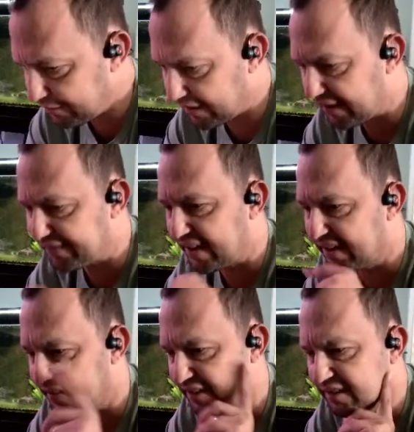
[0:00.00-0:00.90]
I got that
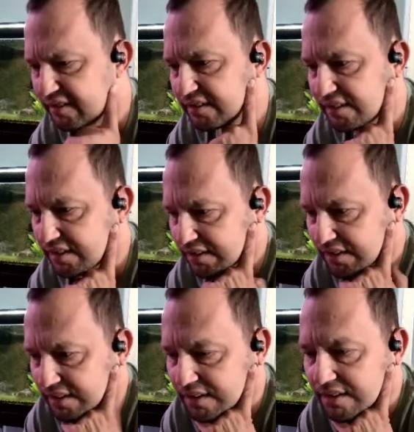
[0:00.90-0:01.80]
in there.
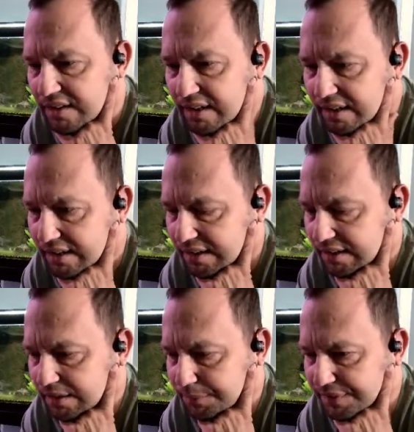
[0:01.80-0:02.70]

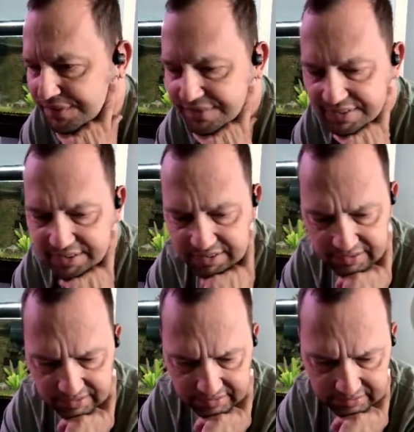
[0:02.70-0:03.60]
Let me see here.